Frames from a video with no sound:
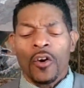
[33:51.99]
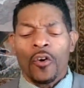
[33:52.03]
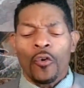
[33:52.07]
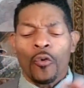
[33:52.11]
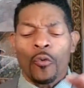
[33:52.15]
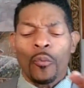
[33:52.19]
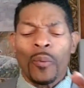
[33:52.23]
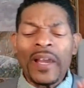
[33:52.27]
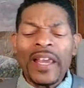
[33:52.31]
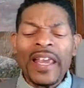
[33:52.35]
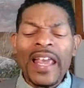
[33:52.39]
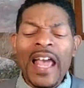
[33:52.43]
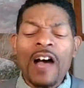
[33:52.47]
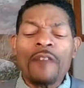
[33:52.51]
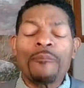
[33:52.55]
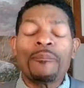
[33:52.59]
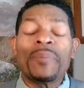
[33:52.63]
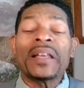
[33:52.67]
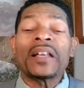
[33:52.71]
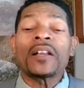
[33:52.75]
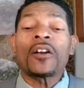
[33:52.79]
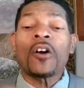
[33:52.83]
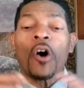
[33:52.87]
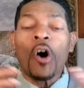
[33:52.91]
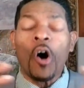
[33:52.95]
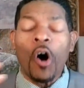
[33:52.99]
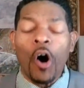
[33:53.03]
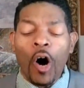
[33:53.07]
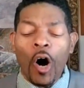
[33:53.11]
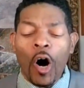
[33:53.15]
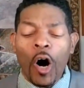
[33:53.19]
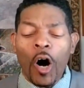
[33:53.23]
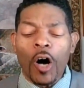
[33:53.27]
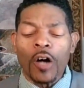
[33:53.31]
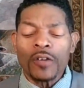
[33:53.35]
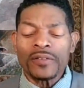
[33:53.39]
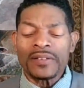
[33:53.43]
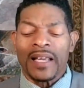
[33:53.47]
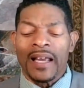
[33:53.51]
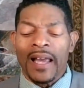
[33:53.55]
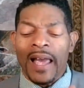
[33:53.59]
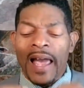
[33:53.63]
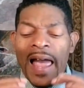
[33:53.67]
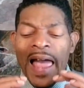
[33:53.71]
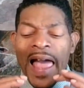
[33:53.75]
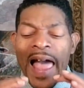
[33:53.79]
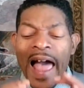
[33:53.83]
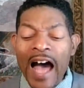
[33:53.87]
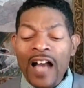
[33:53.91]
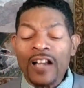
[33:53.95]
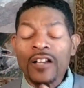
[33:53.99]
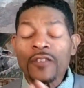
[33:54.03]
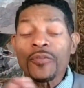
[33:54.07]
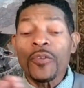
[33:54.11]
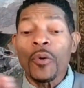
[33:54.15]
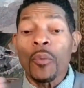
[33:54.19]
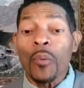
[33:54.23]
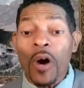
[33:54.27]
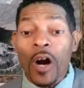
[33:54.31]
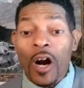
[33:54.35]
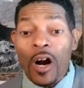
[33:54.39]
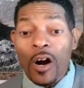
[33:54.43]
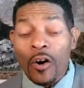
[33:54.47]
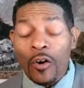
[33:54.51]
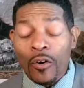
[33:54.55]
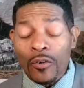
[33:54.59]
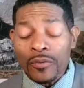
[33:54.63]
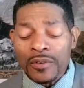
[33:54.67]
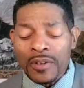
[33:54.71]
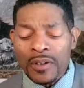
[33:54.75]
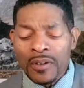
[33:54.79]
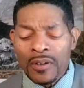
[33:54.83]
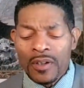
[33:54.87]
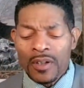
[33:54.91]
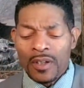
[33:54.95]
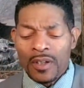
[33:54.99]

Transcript: we have been called out of the world.